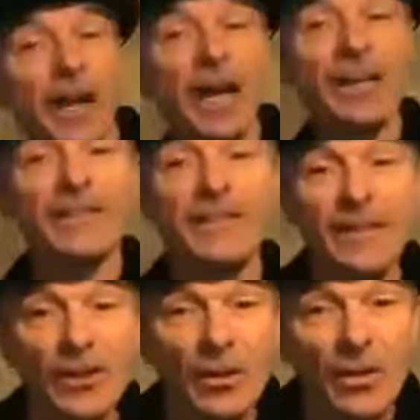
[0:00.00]
Naughty
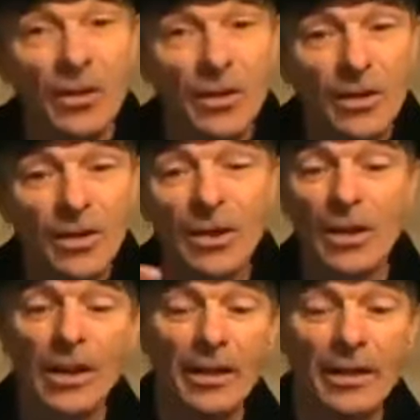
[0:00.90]
silk,
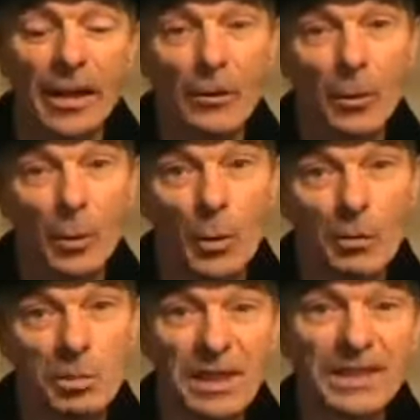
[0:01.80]

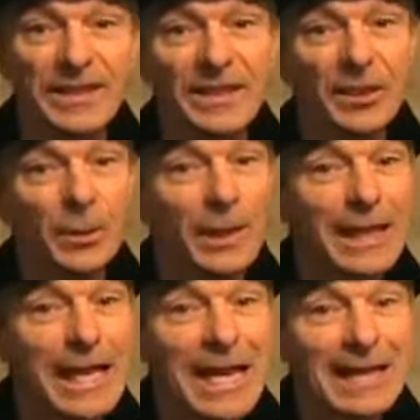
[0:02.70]
when placed into a
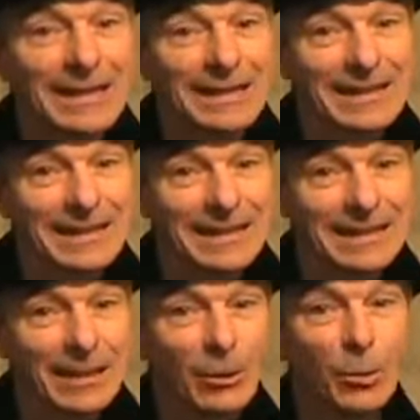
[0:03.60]
glass,
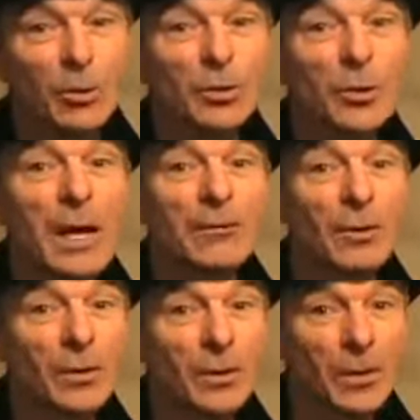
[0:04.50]
will
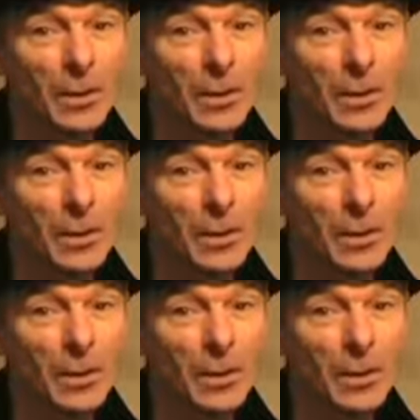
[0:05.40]
travel